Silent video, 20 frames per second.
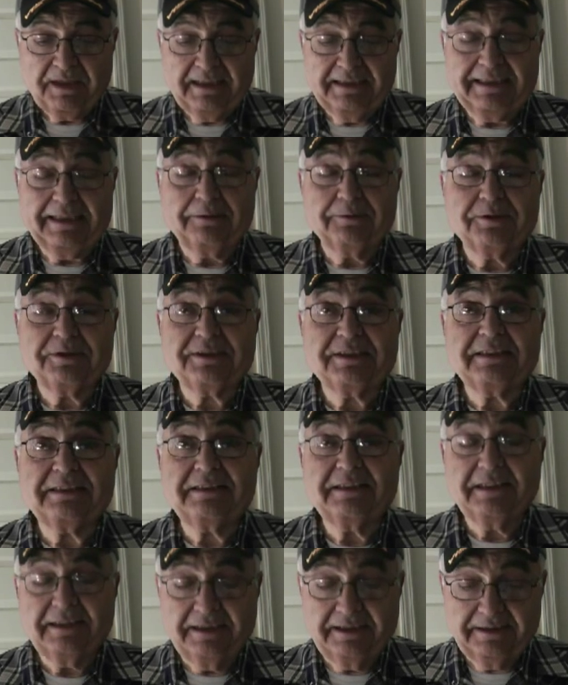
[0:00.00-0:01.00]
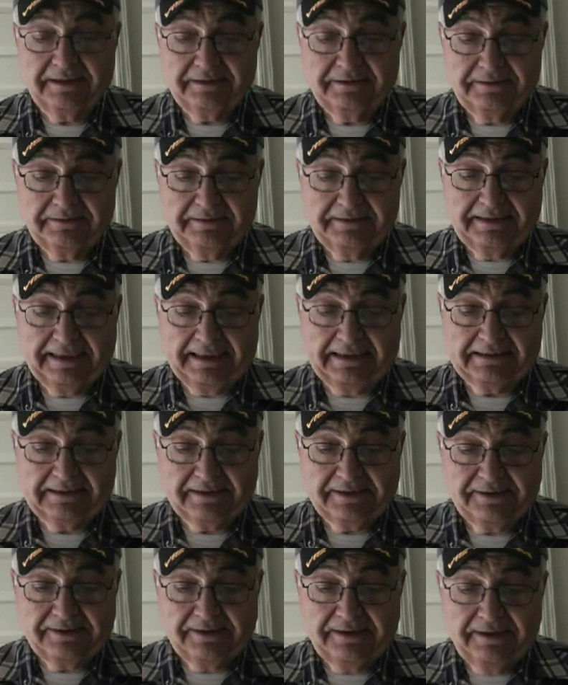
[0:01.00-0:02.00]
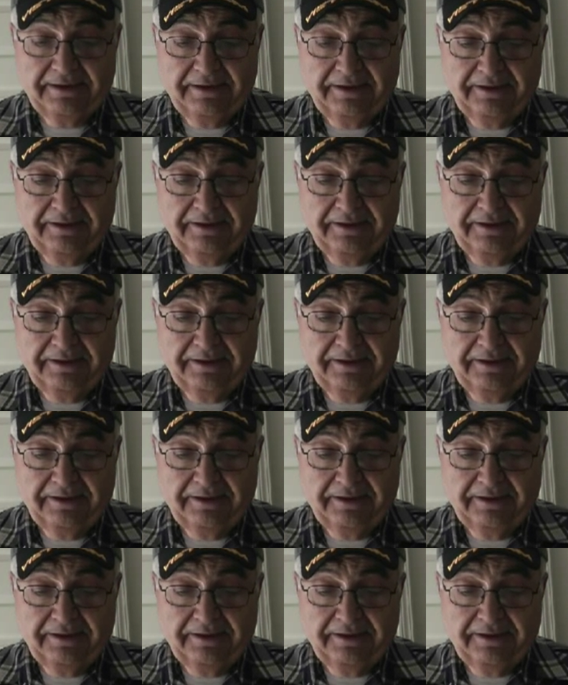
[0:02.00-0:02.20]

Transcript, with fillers: And that was in uh, Dallas,